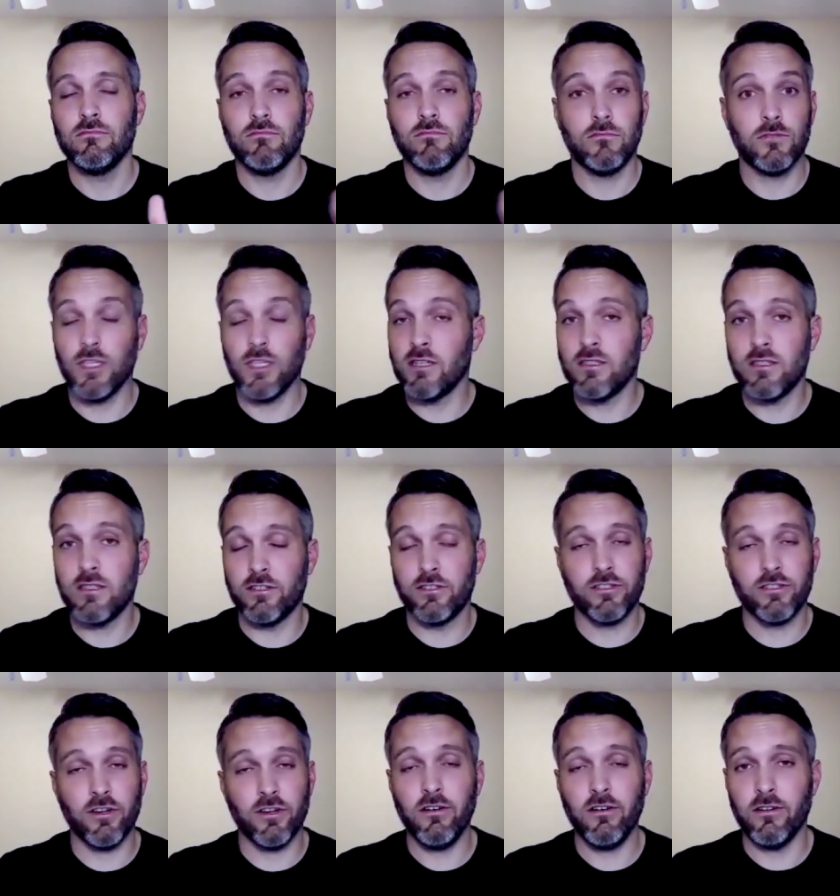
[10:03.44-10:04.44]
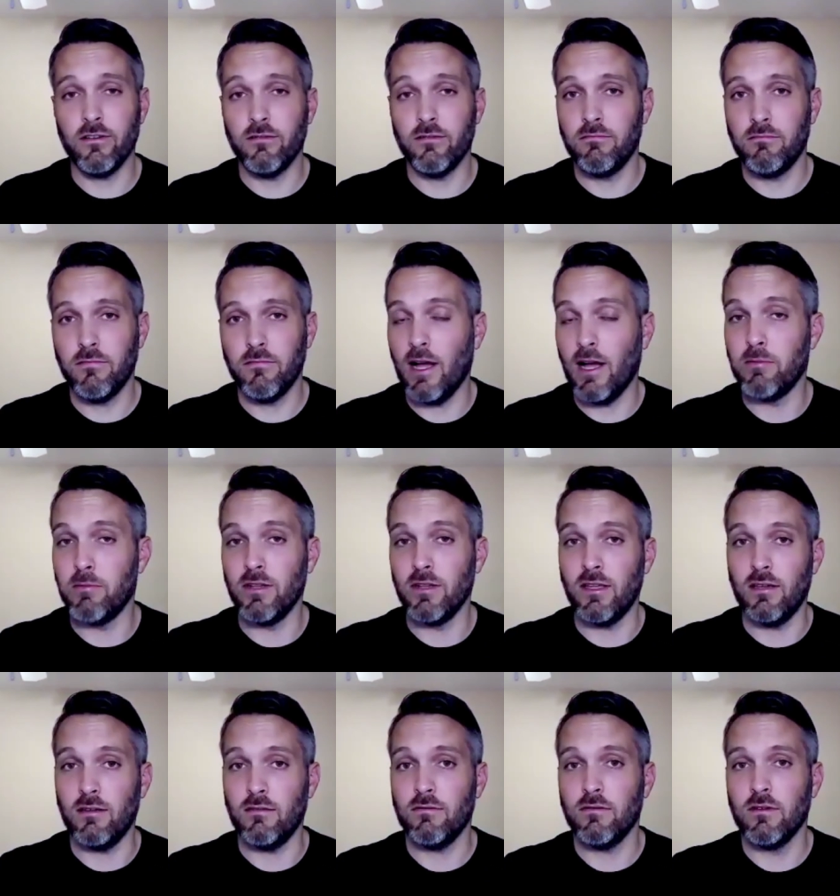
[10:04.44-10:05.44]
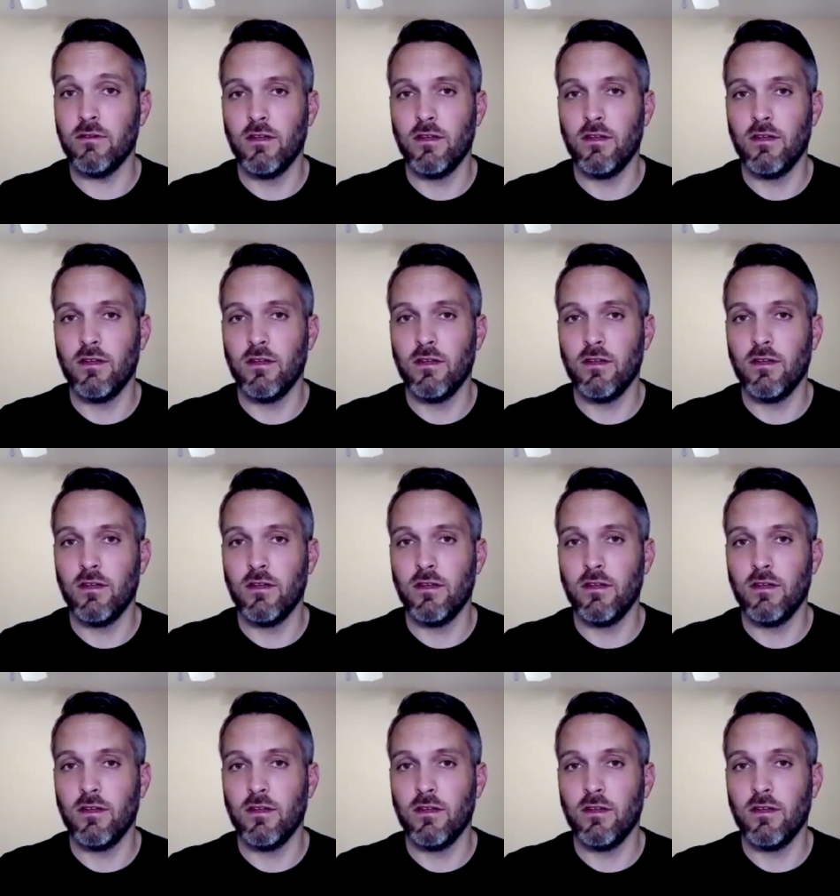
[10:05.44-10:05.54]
since it started, I believe.